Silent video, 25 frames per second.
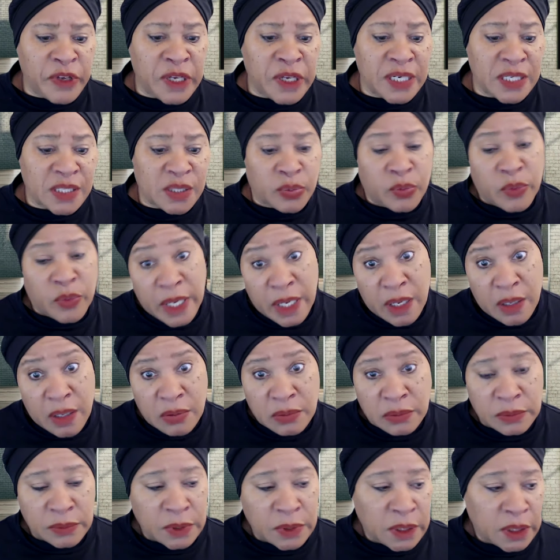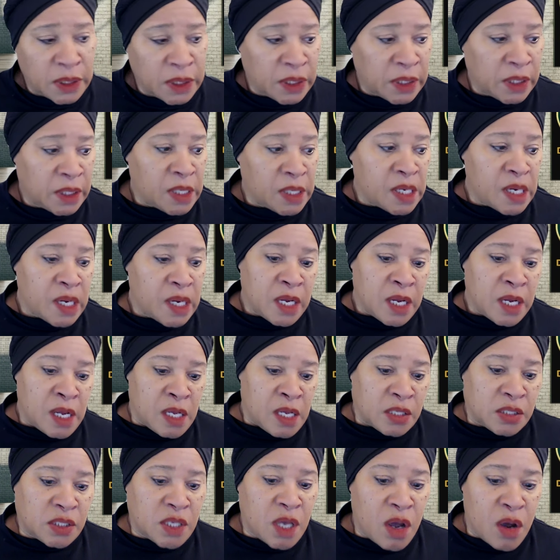Finn as well.
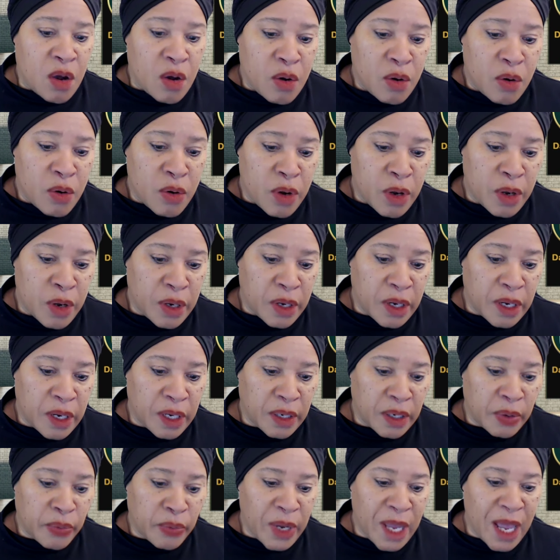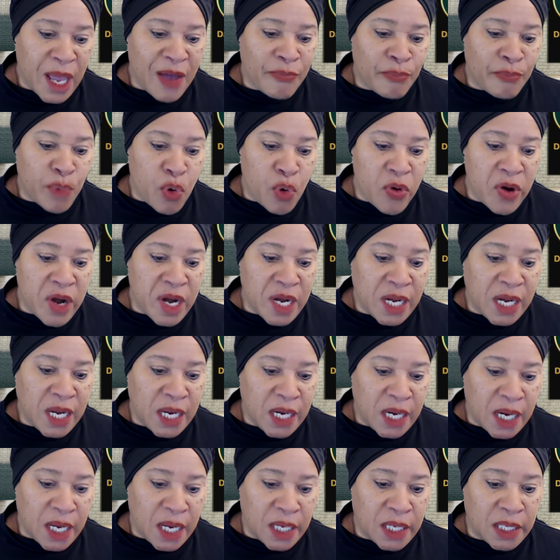So we have boring
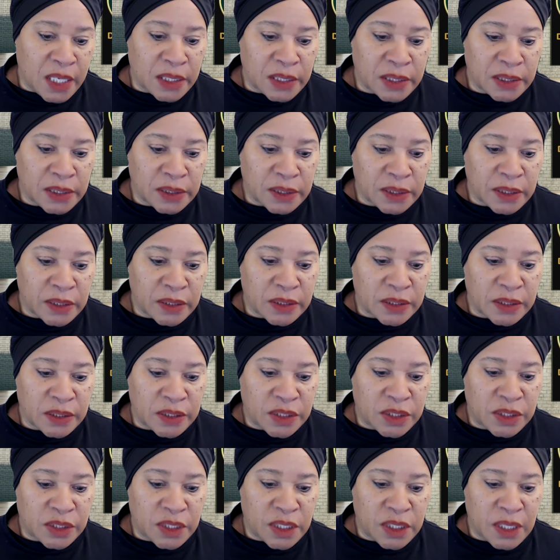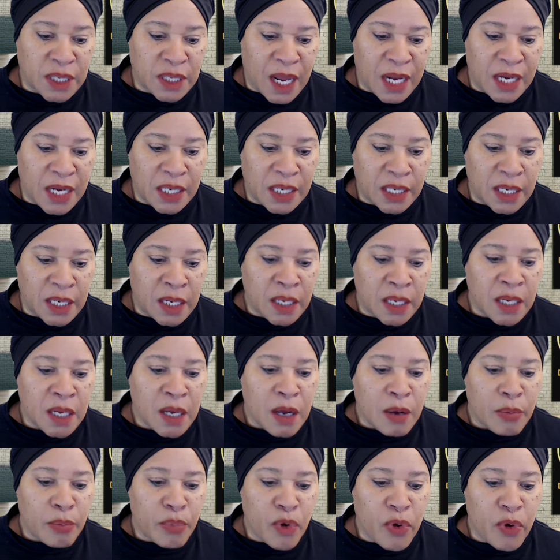Nina, she, not Nina,
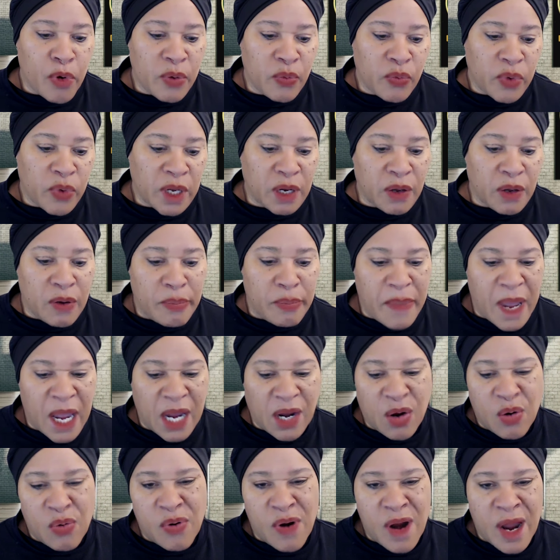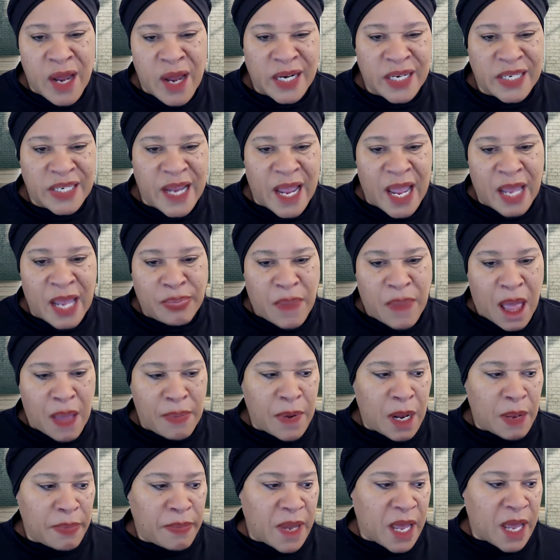boring Willow and Michael were on a date, blah,
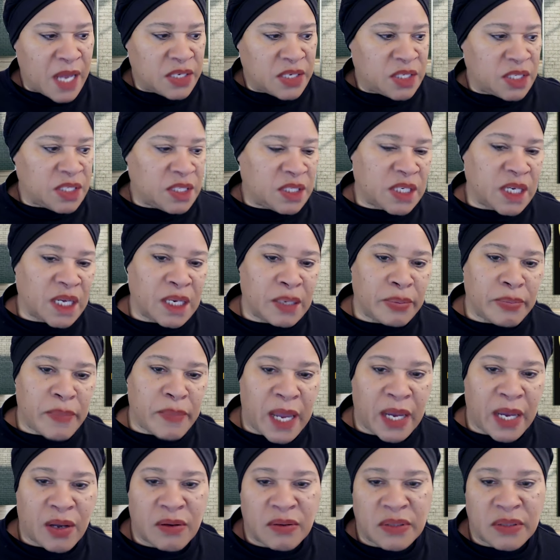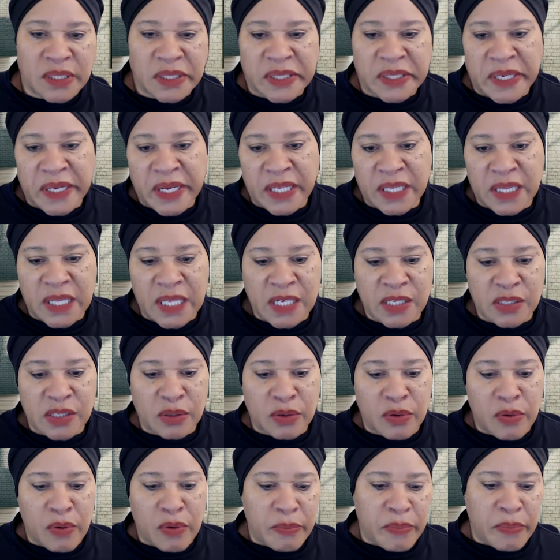blah, blah. She's telling Michael, you know, things are
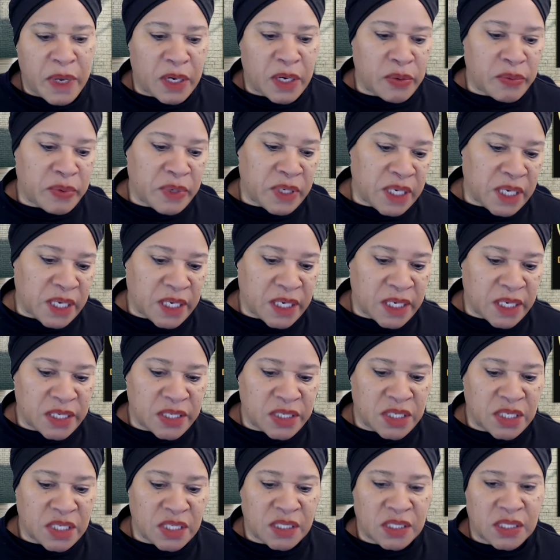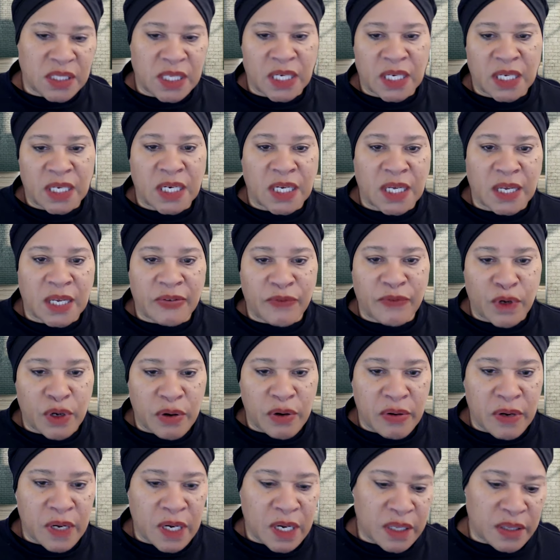going better with Nina. she's thinking of giving
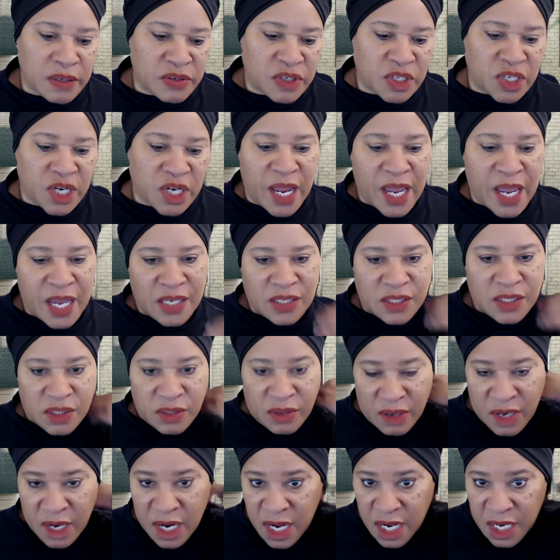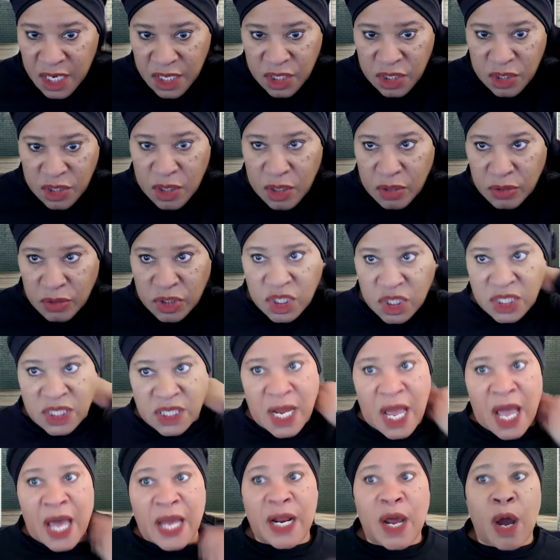her another chance or, you know, she's
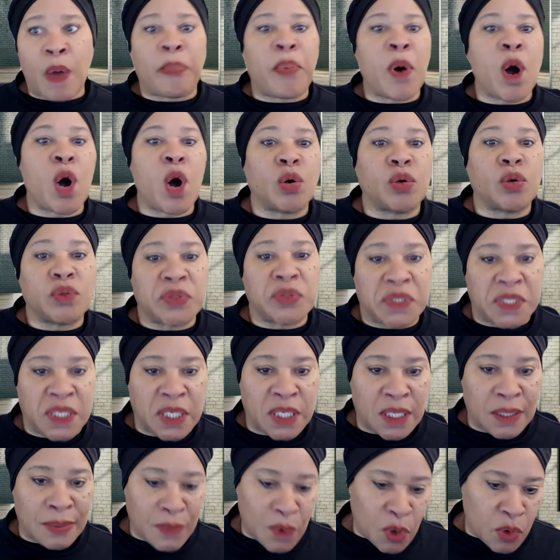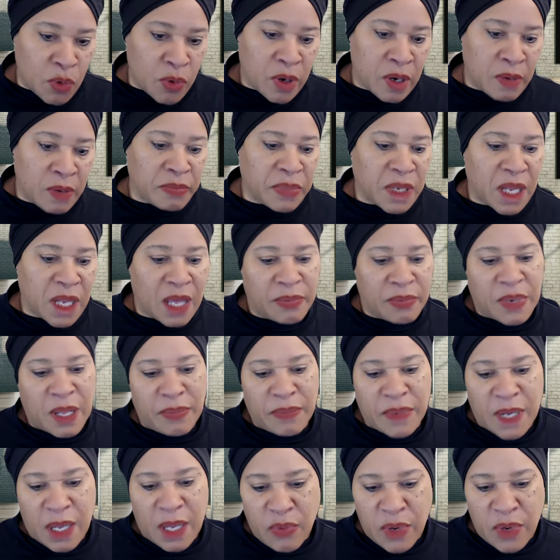not opposed anymore and blah, blah,
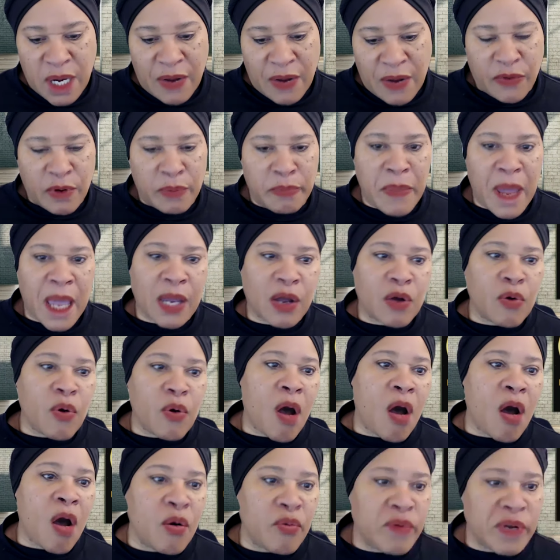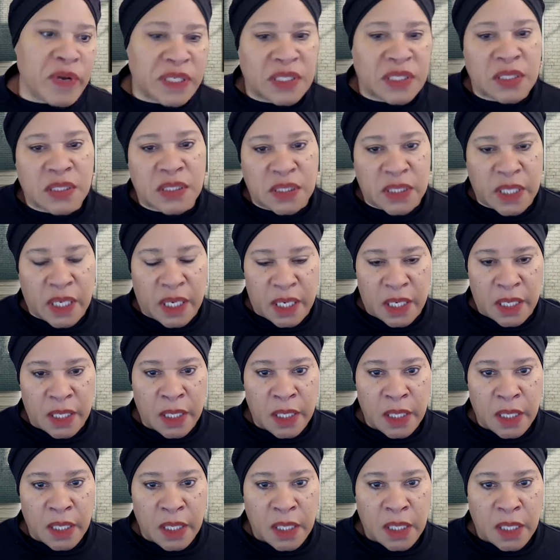blah, whatever. Michael always has said,
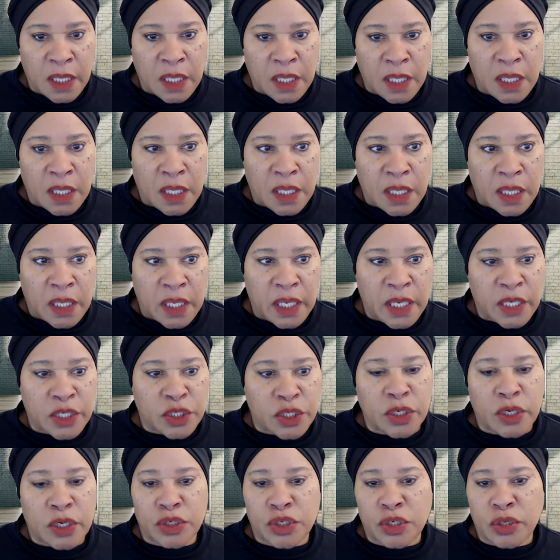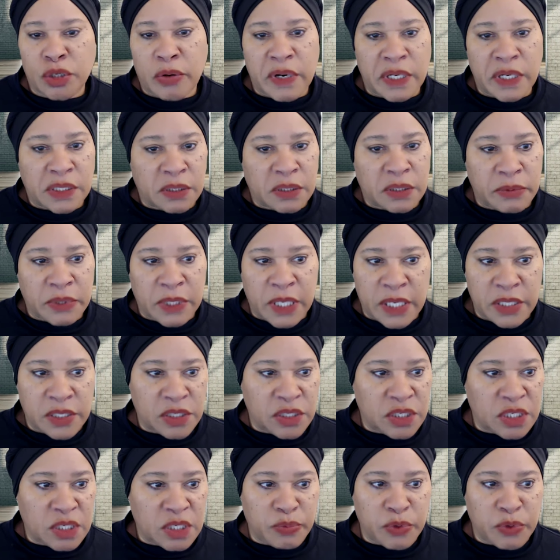it's your choice, the
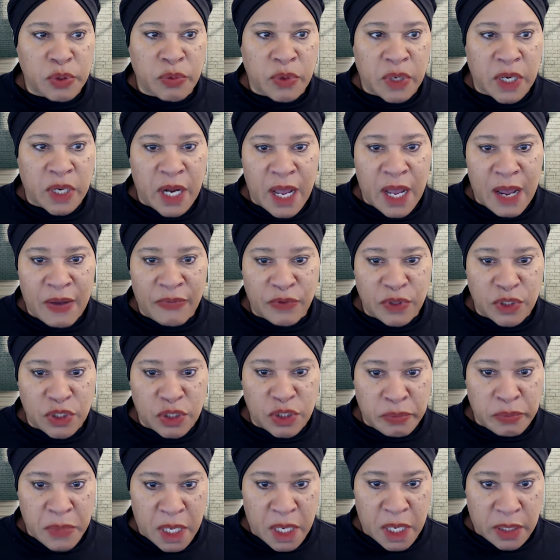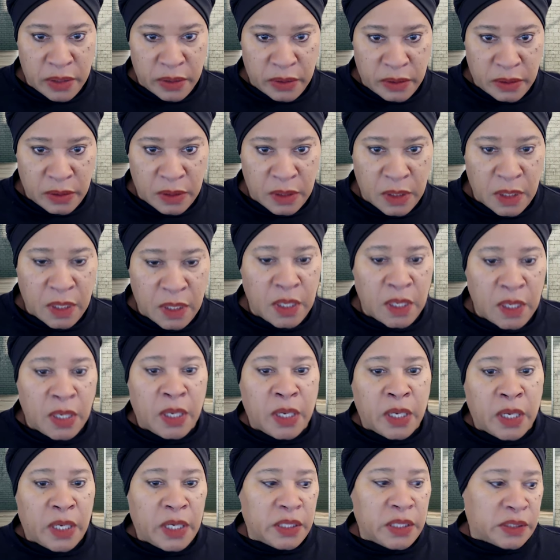relationship you want to have with your mother.
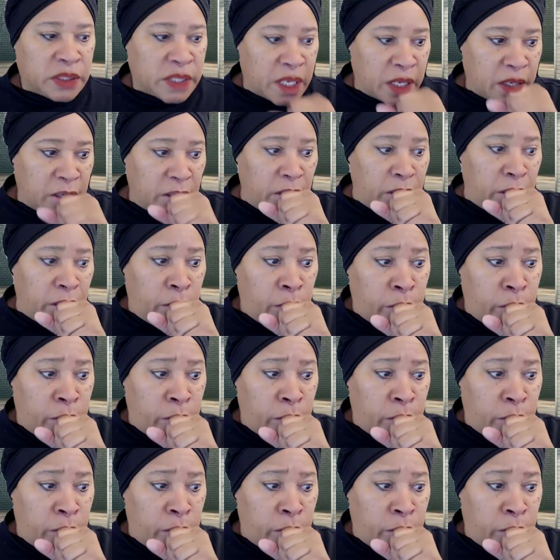He said,